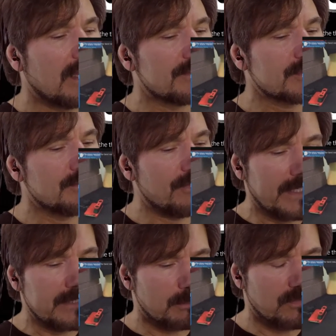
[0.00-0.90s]
some
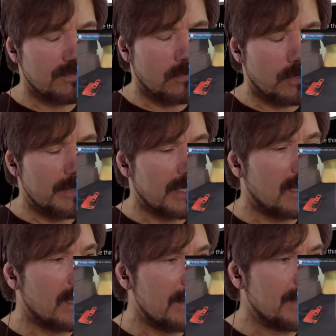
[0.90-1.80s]
faster performing
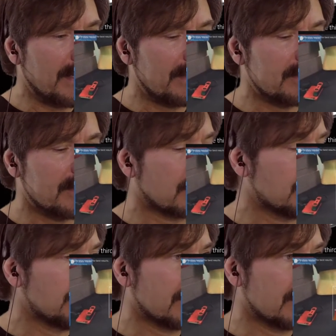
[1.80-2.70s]
iPads,
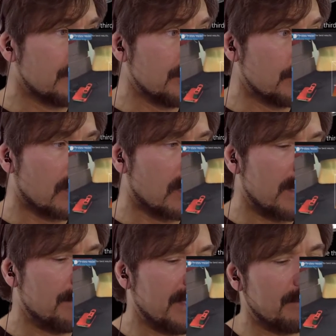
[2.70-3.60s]
including the newer
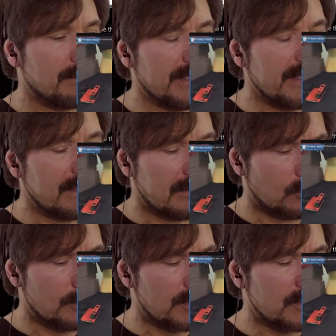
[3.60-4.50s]
iPad mini,
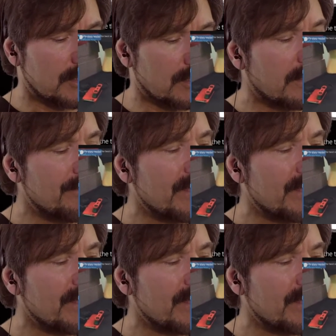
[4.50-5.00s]
rumors are,